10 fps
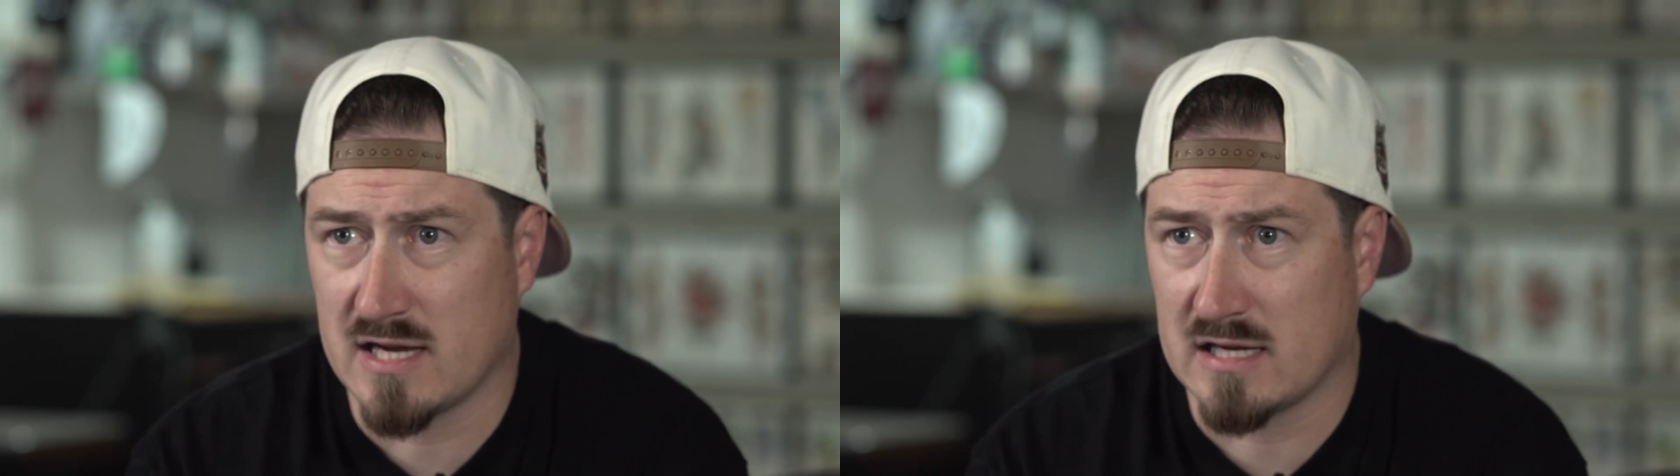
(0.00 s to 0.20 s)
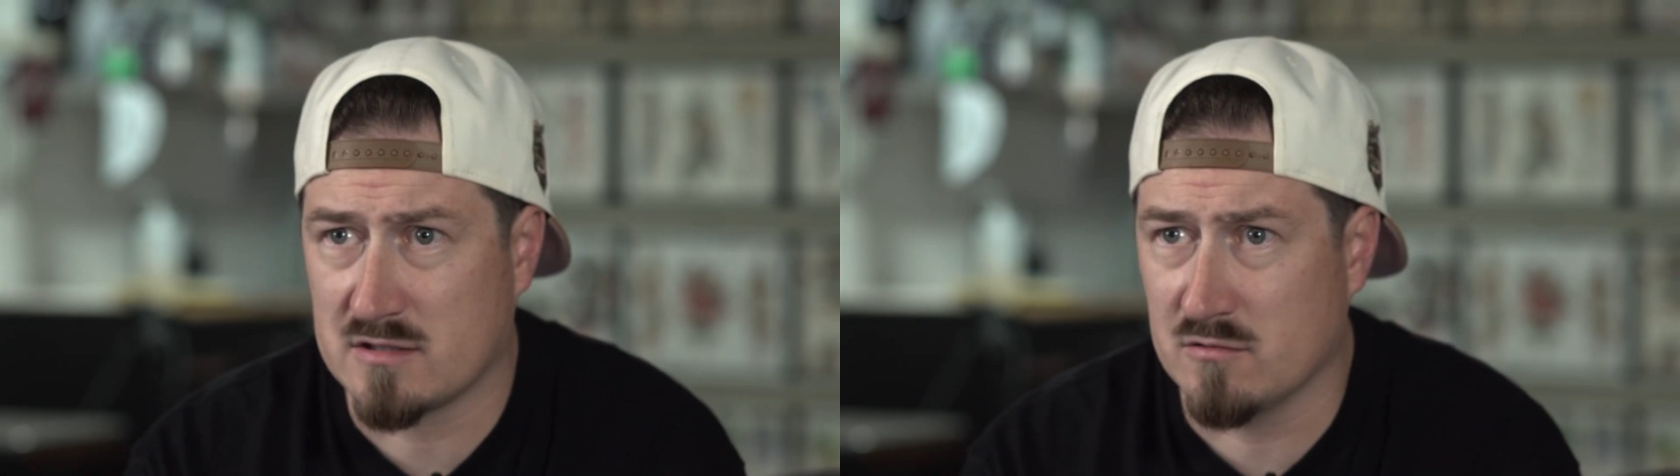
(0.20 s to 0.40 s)

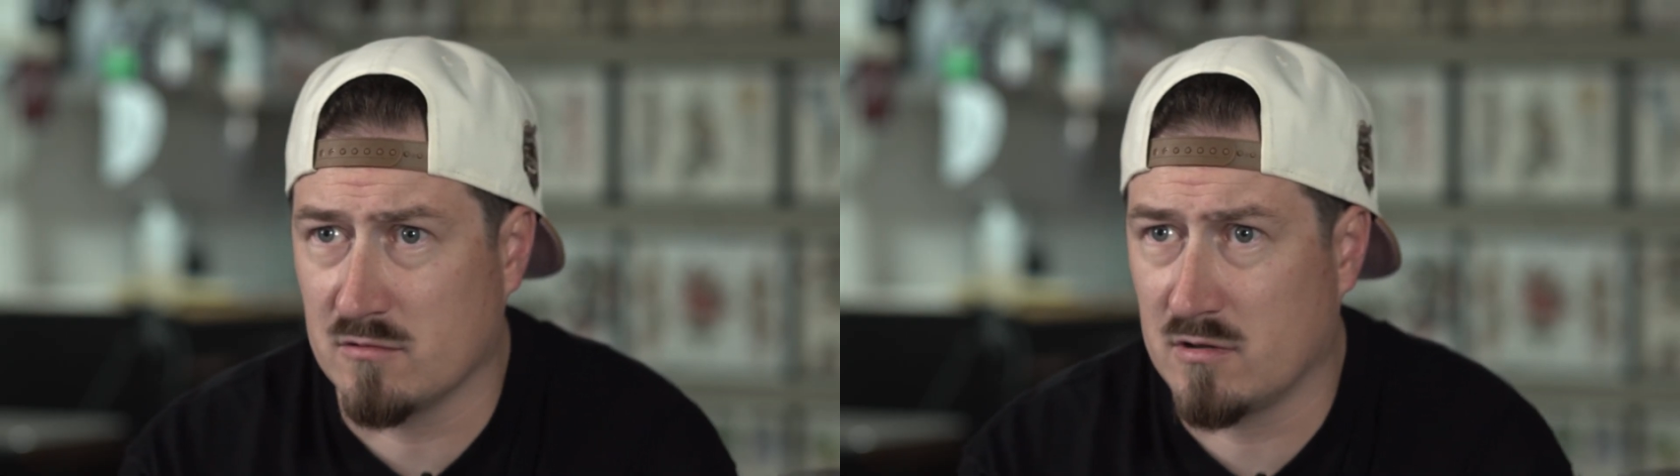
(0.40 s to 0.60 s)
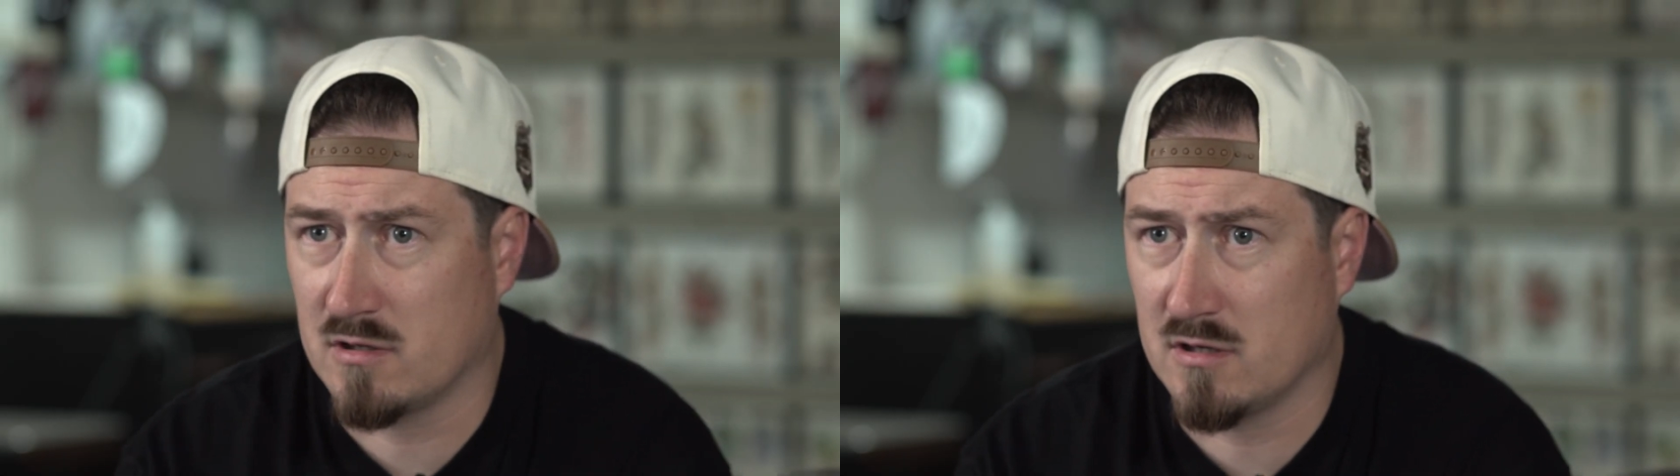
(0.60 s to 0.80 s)

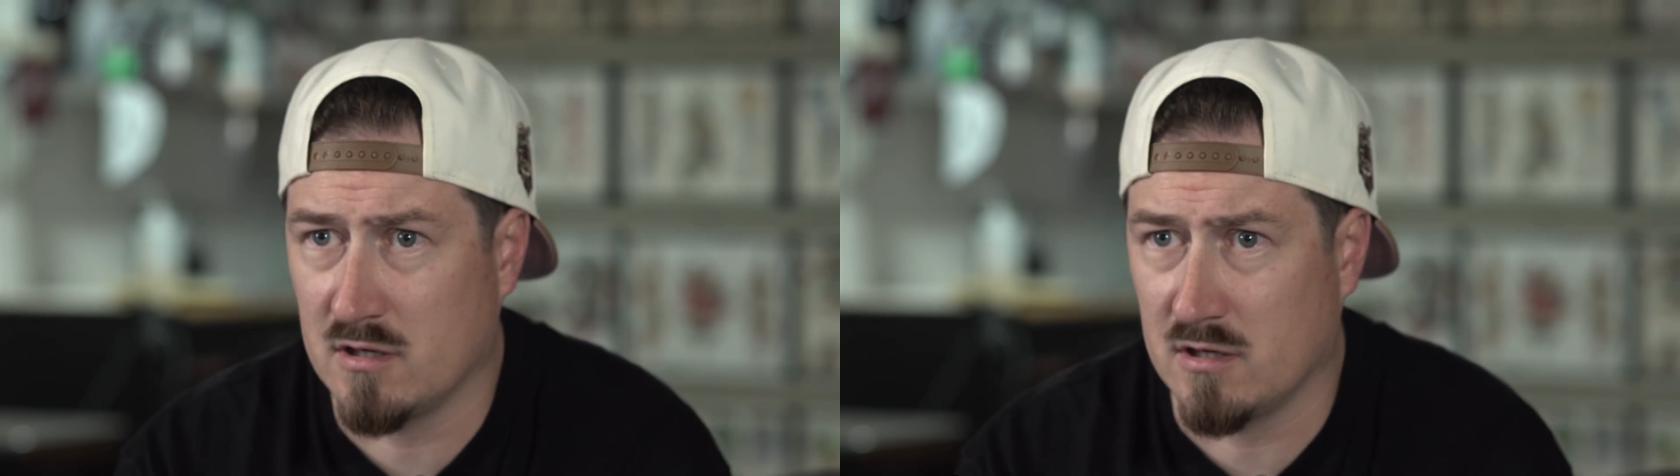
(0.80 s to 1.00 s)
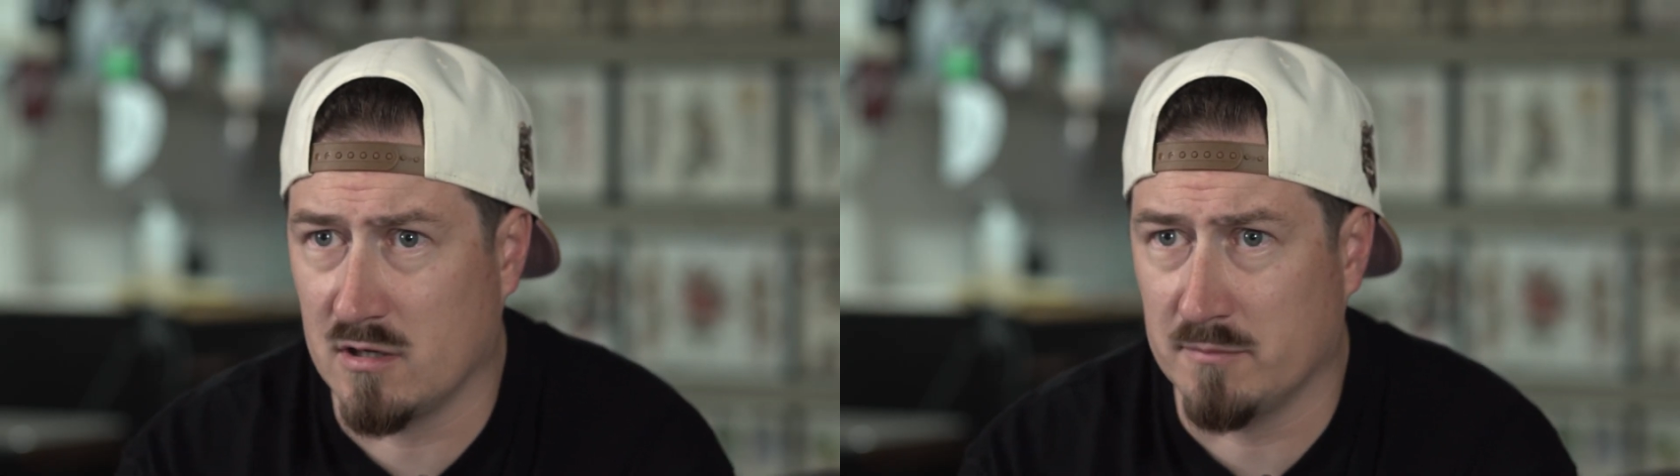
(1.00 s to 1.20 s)
tattooer,
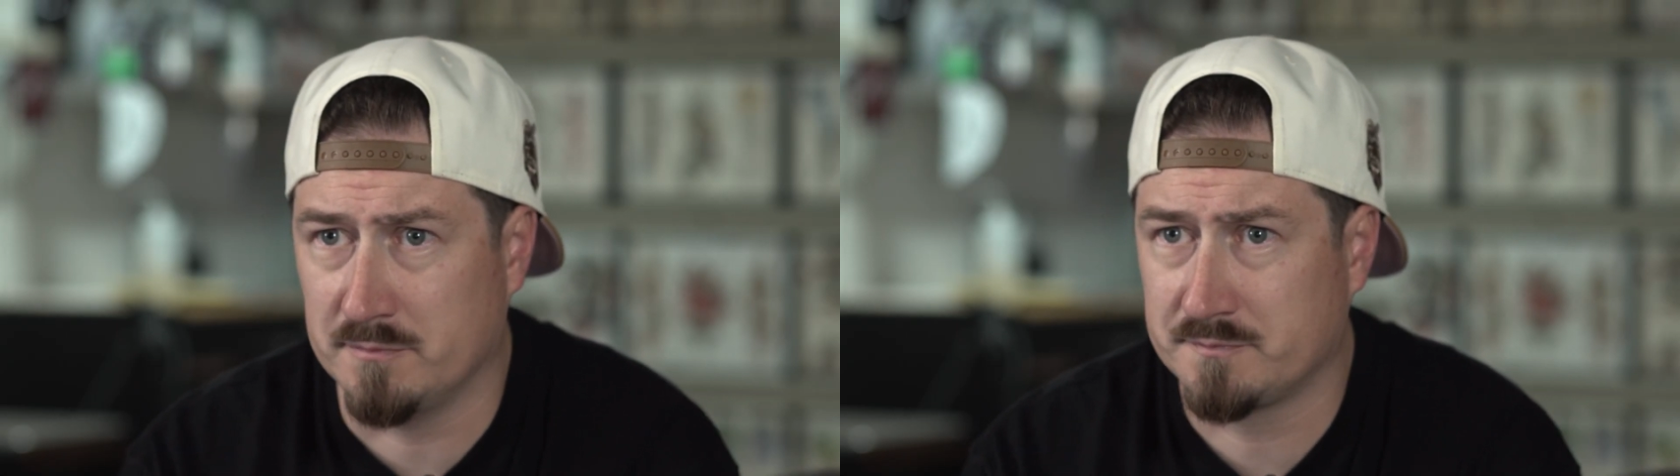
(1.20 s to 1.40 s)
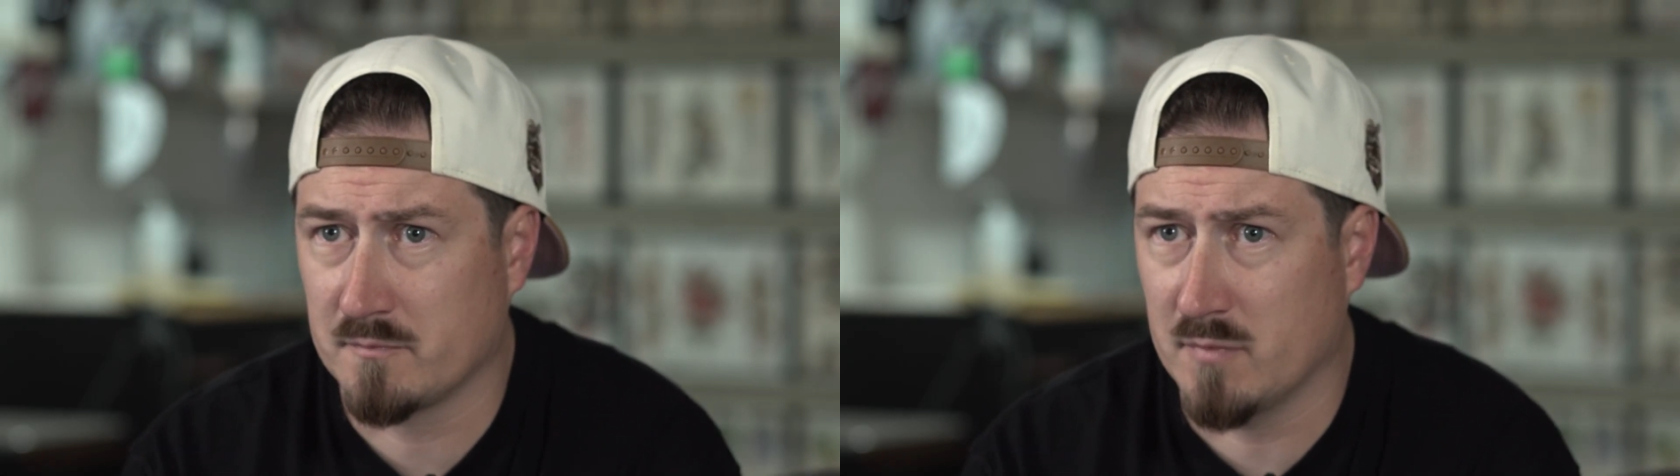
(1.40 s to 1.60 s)

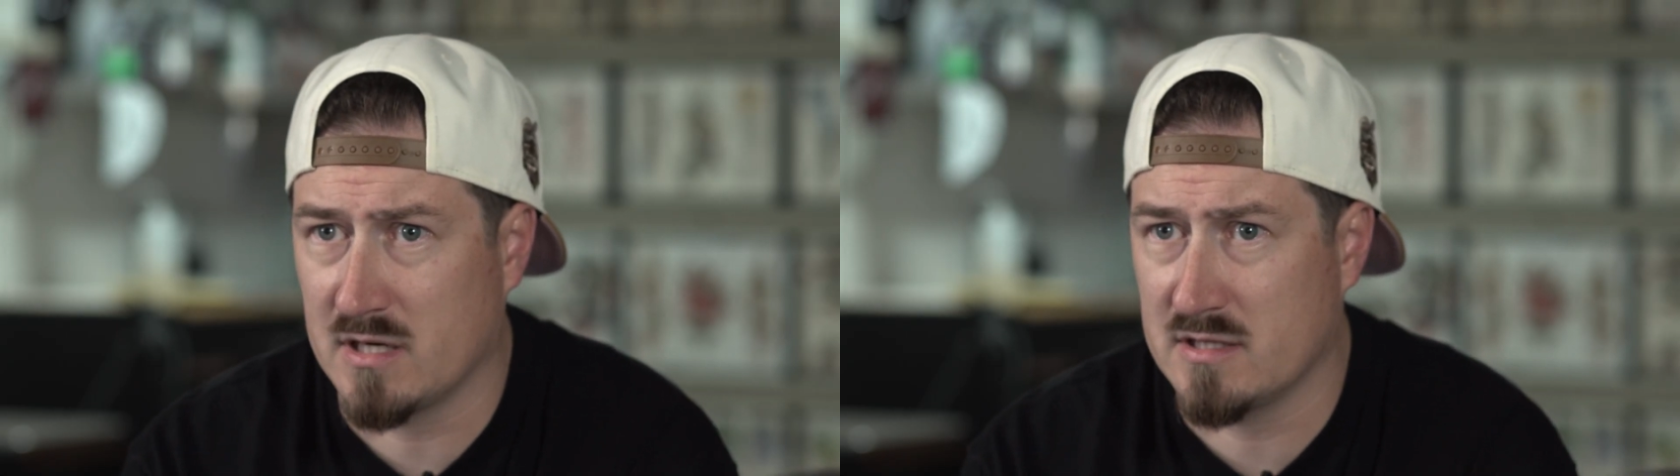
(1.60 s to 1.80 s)
but